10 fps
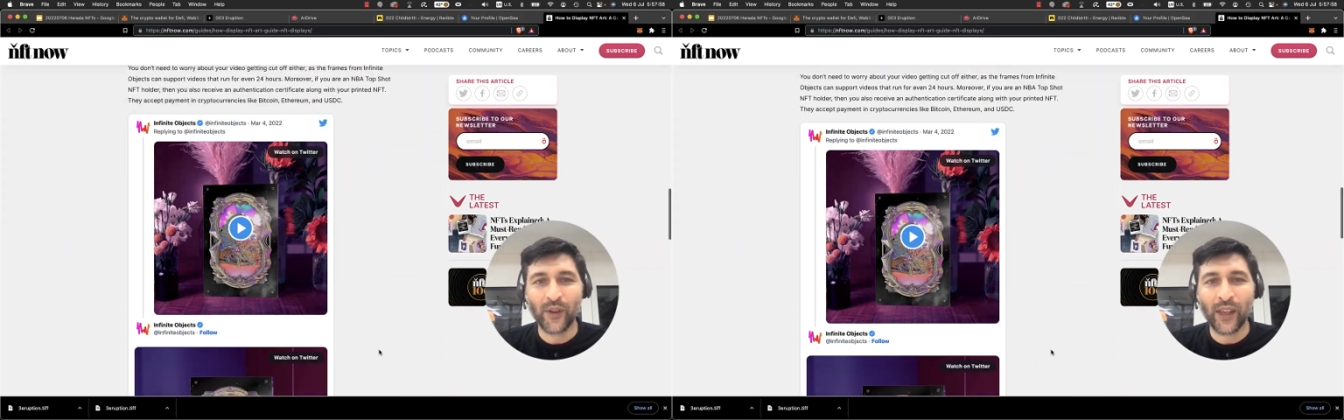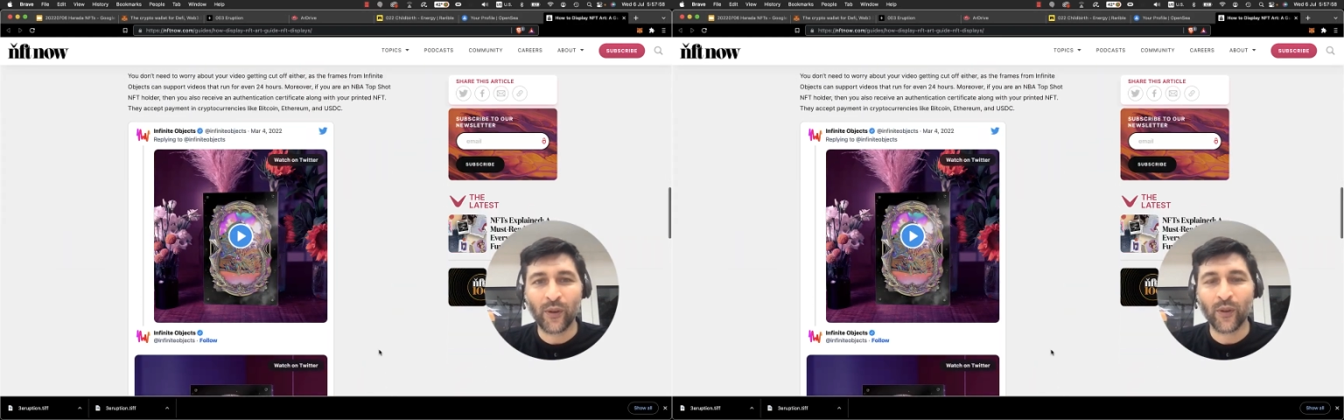
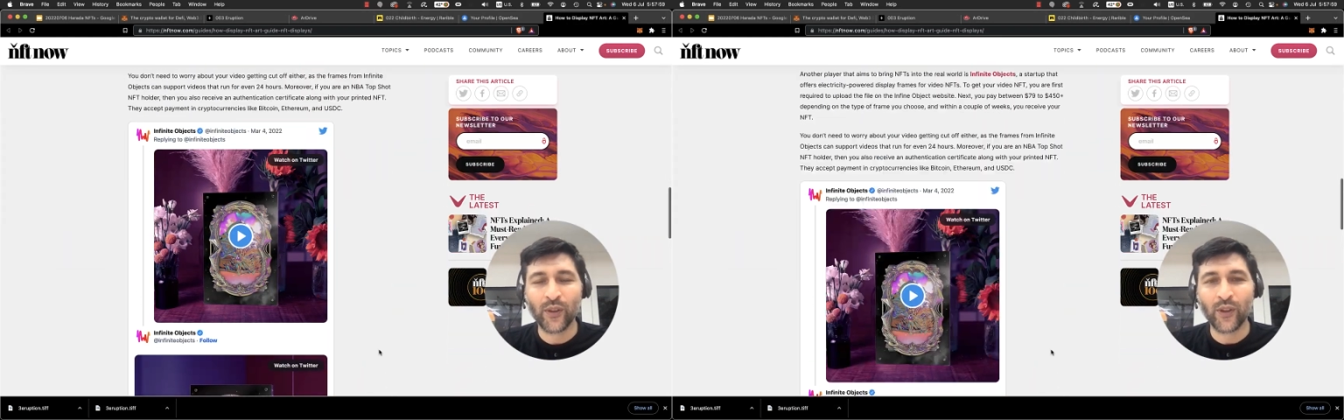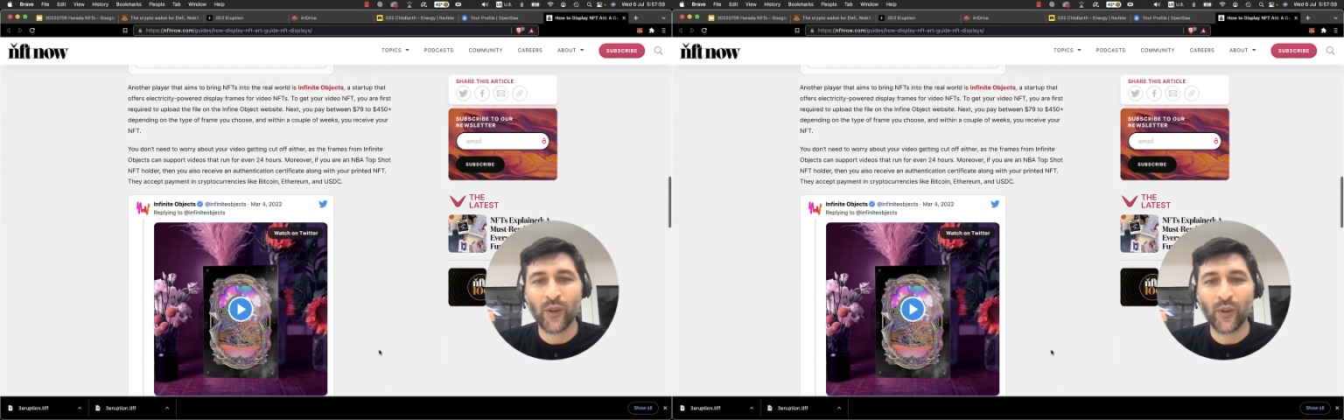can
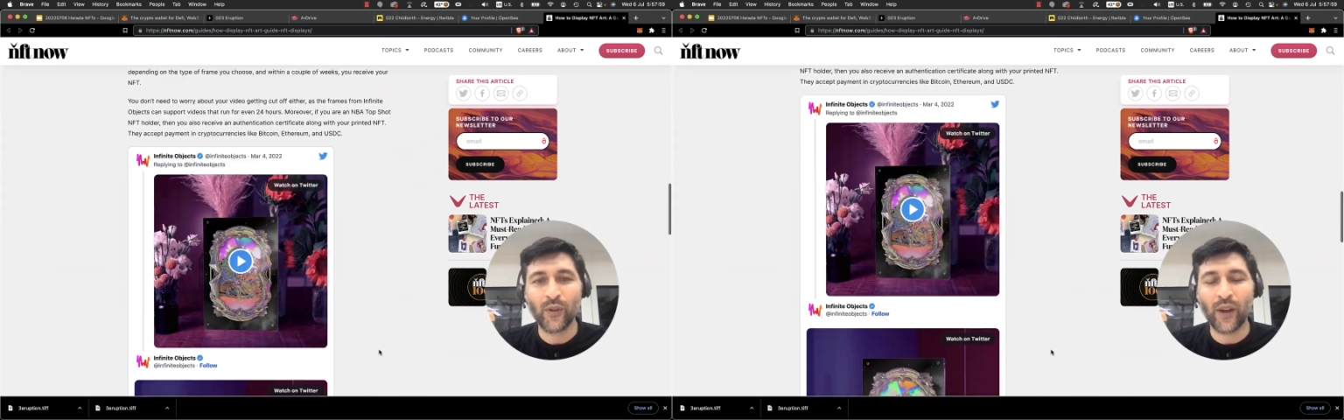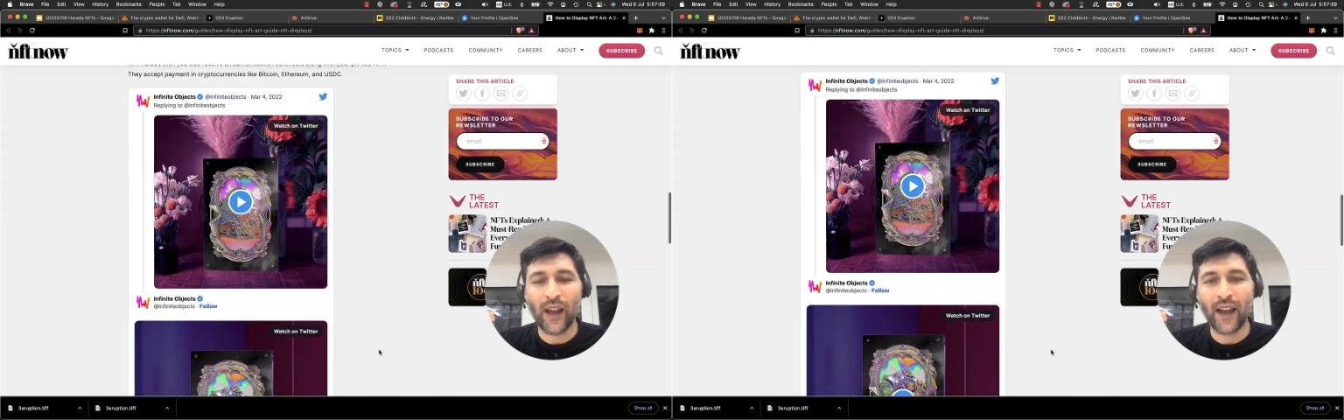
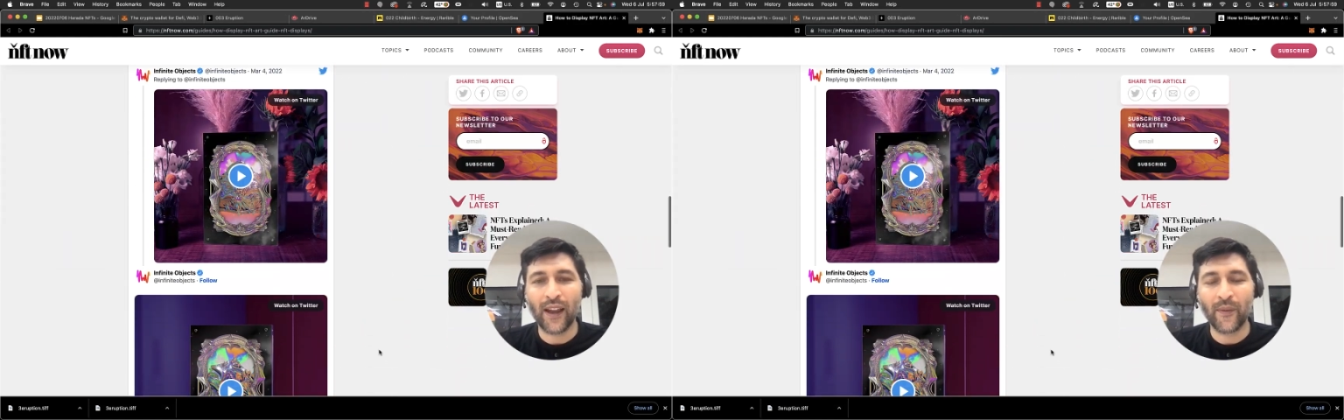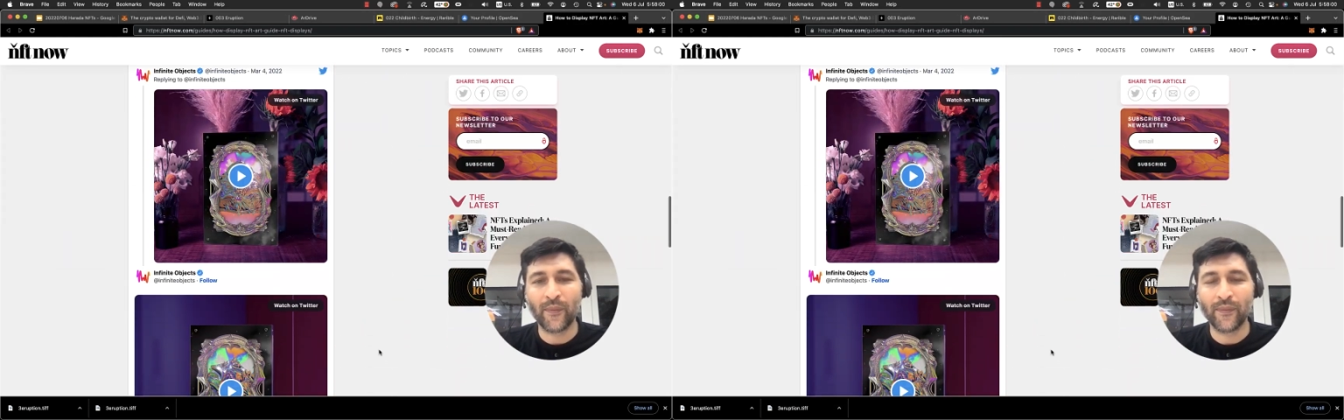also
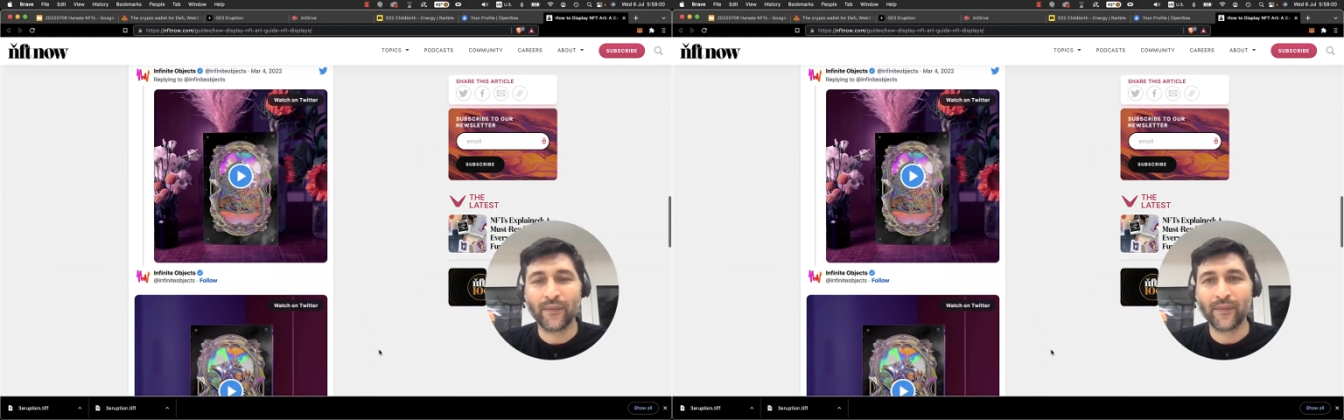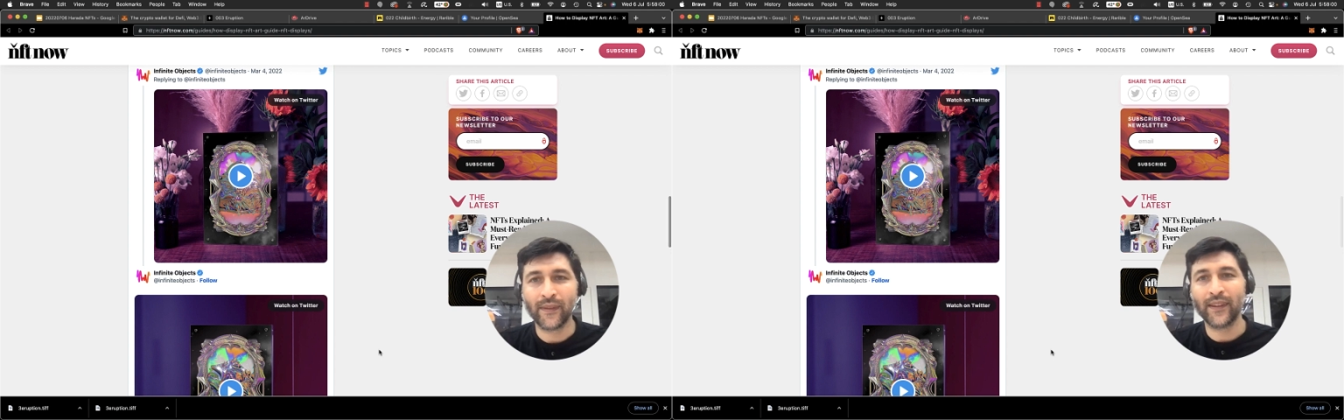
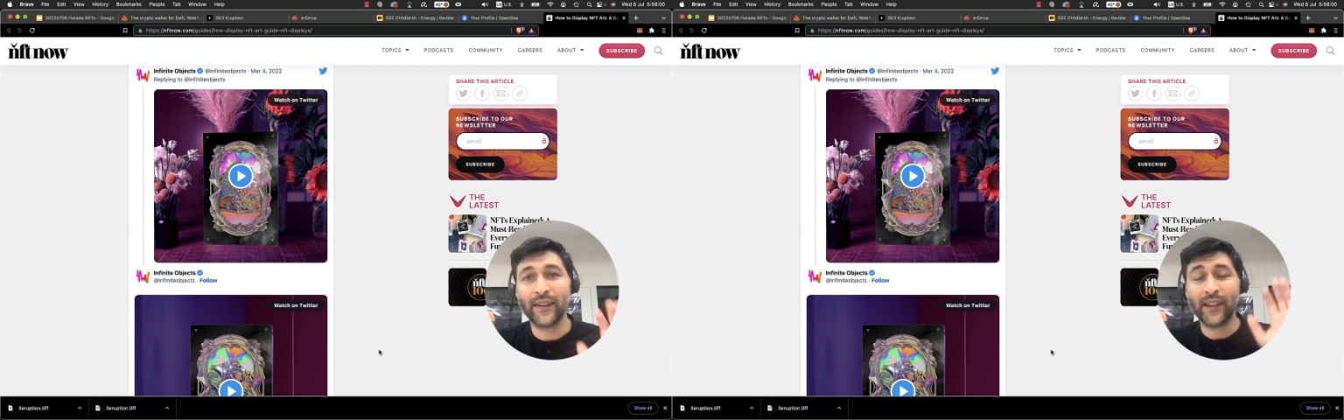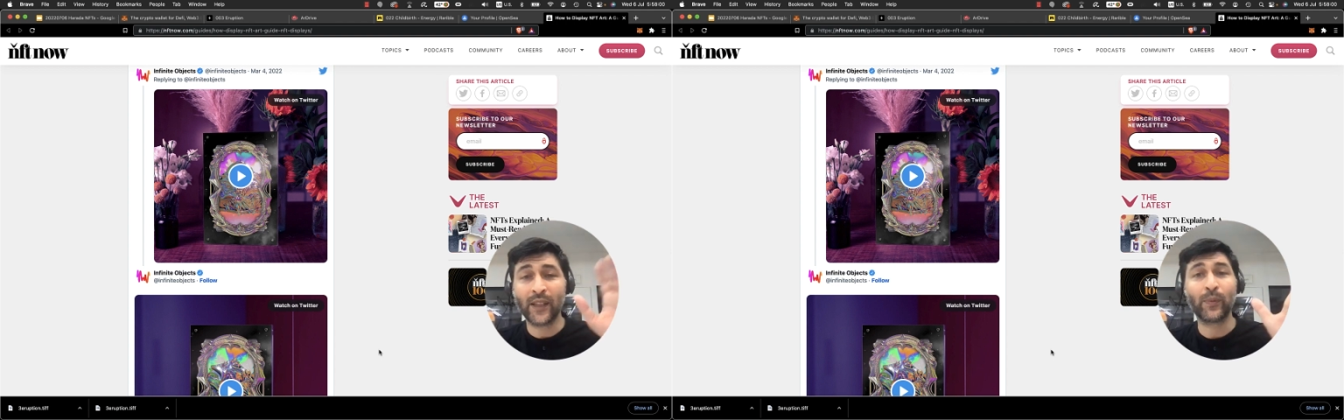
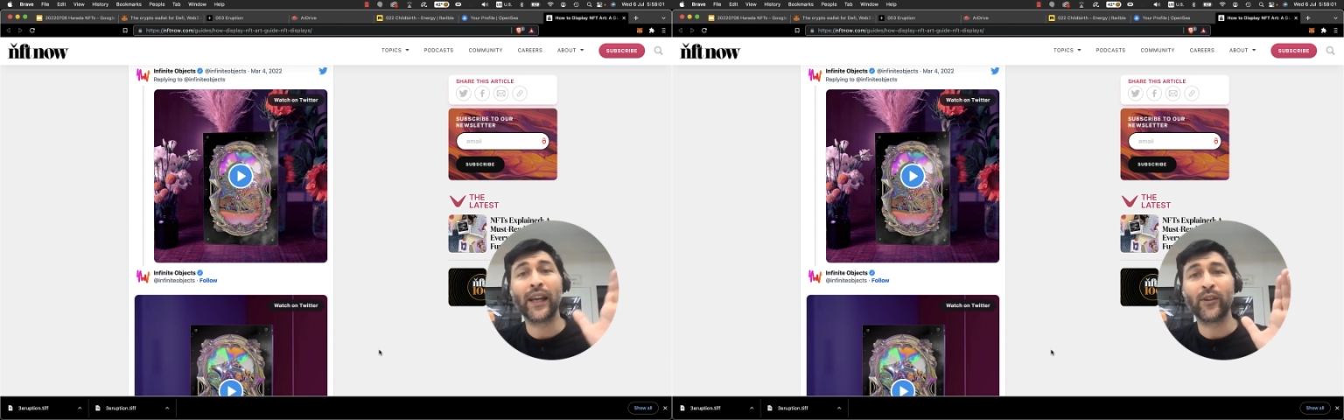display